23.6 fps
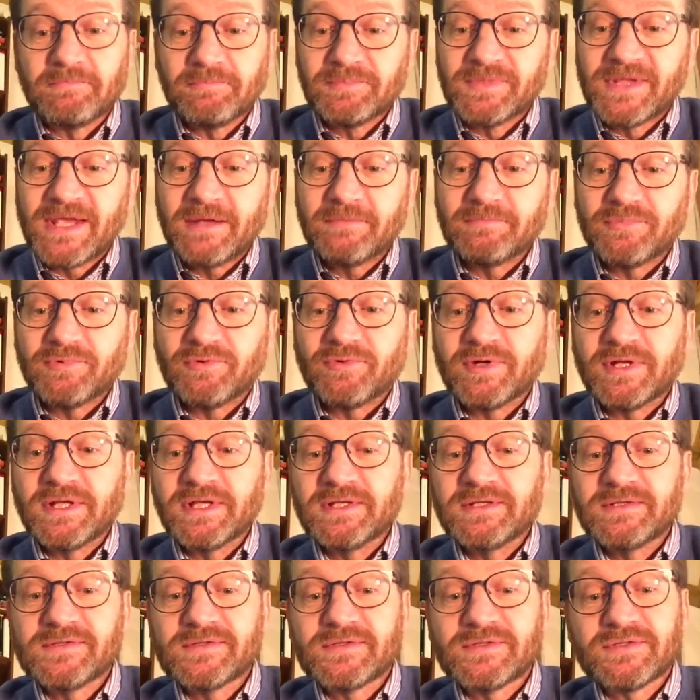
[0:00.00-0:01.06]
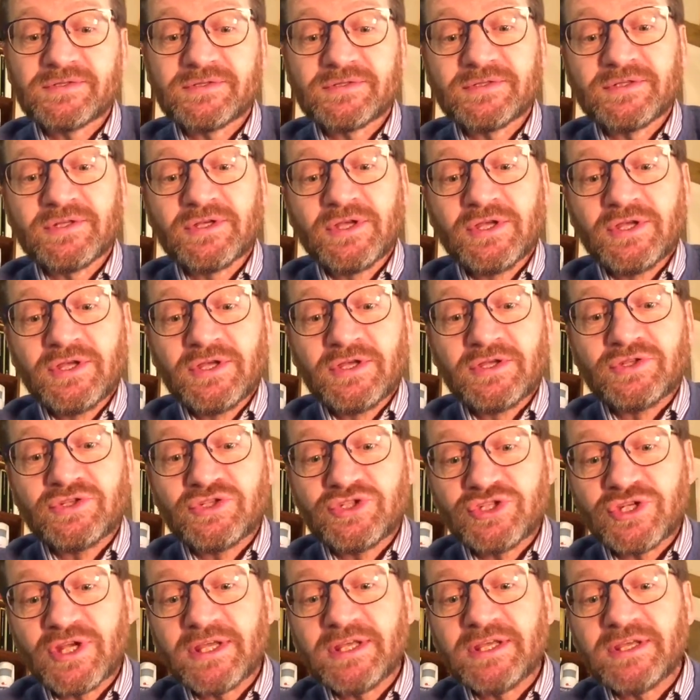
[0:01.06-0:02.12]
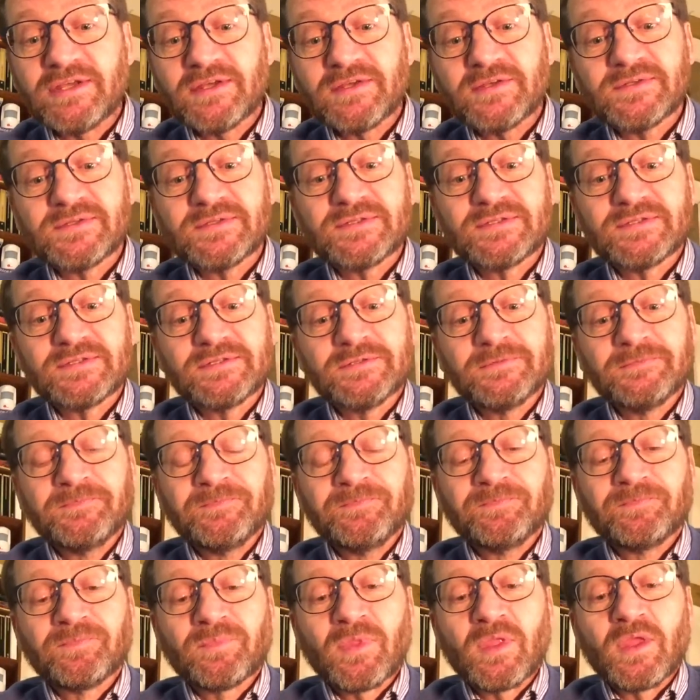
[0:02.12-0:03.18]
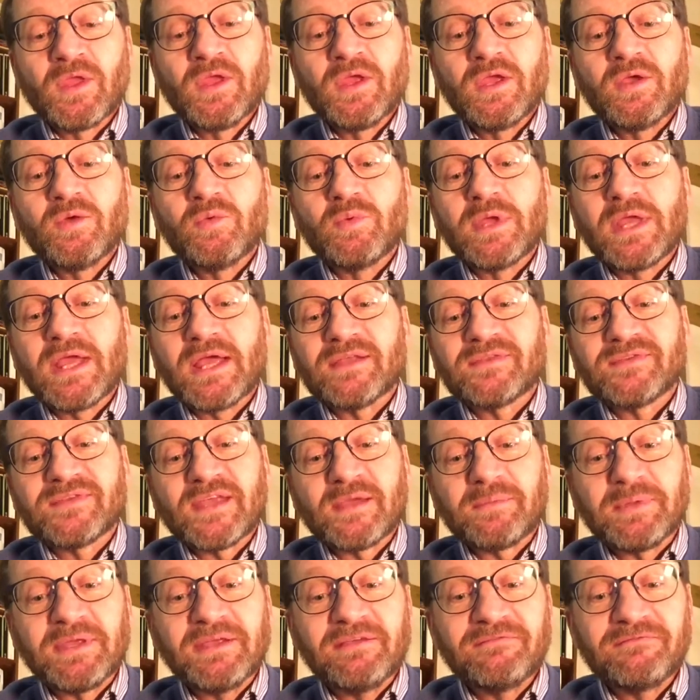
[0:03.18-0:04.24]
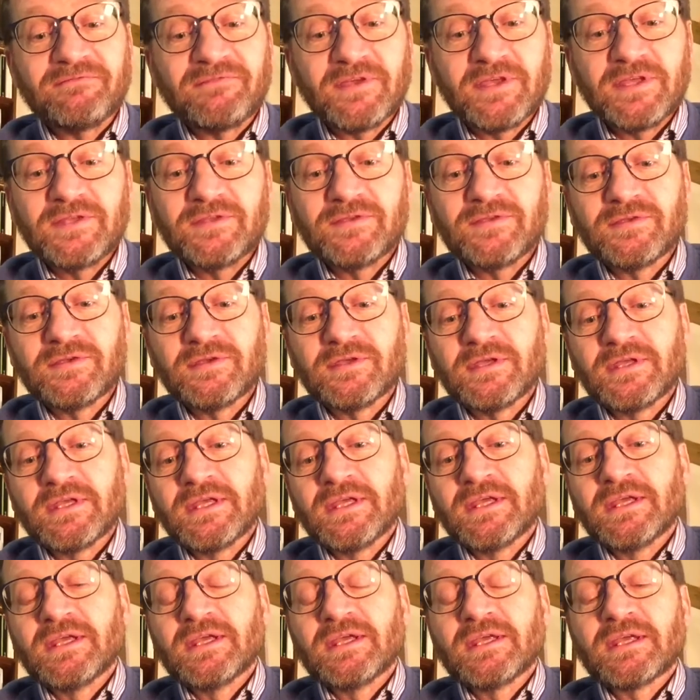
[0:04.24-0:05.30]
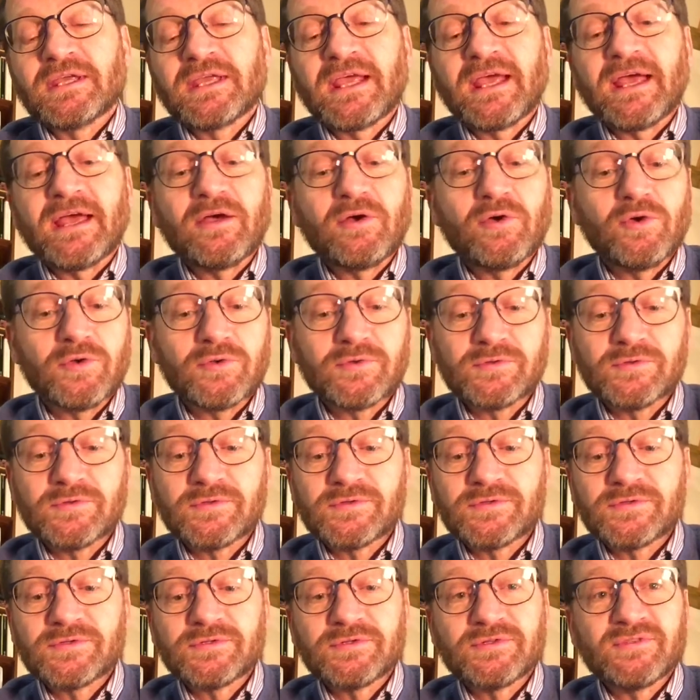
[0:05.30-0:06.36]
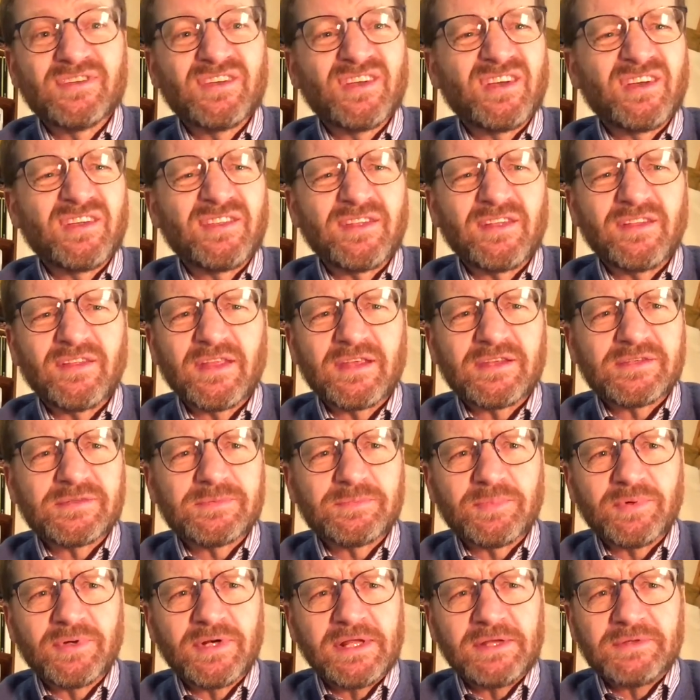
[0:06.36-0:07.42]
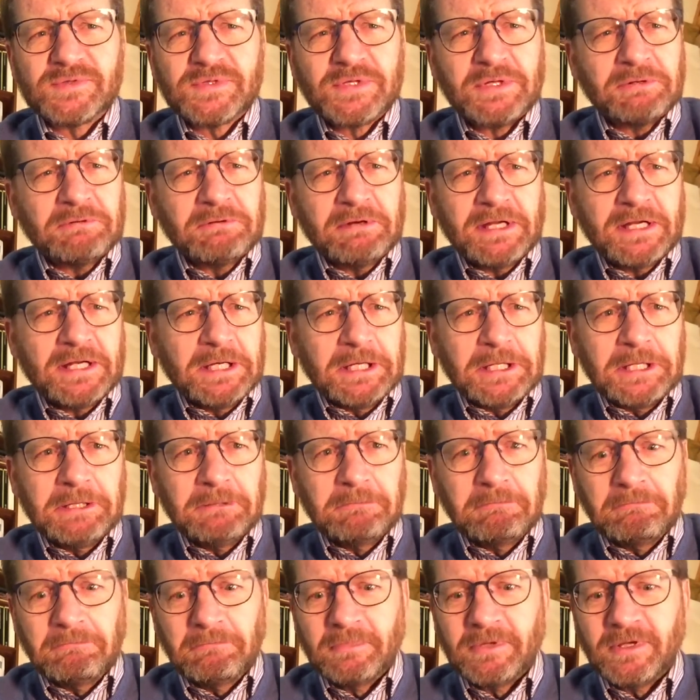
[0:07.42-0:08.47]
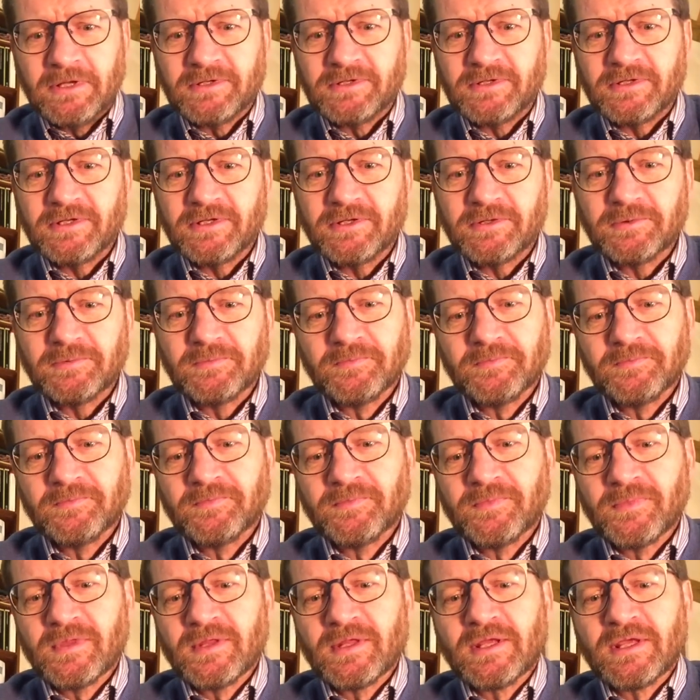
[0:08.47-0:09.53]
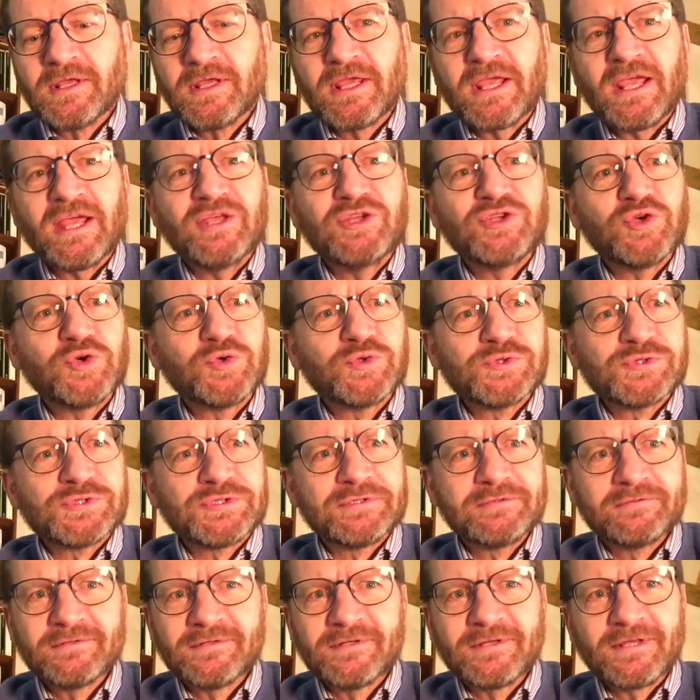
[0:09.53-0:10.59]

tambourines and shakers, we had tapping feet, cajons, I think that's pronounced correctly, I don't know, cajons,